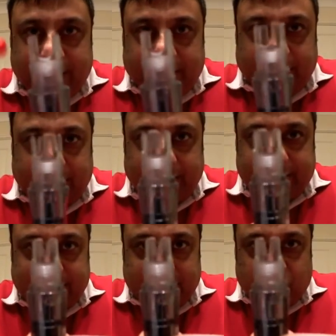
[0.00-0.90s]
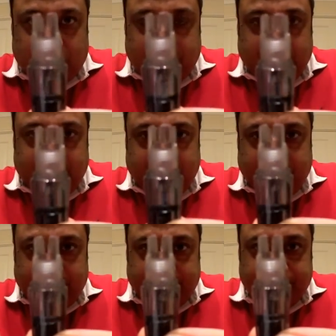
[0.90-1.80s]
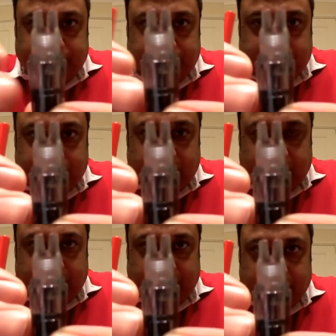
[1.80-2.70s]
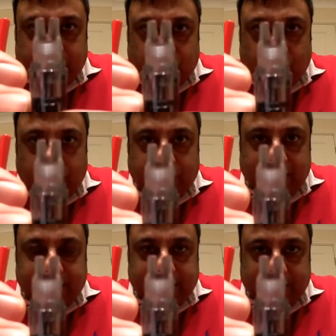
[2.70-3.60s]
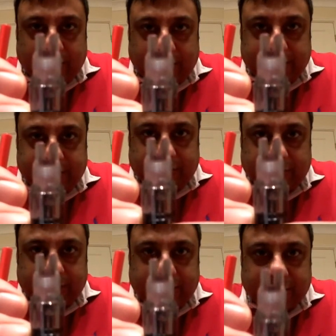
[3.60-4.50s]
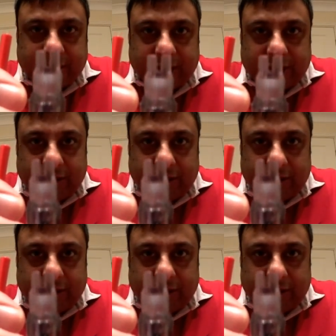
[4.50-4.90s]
It's actually, if I just rotate it 90 degrees,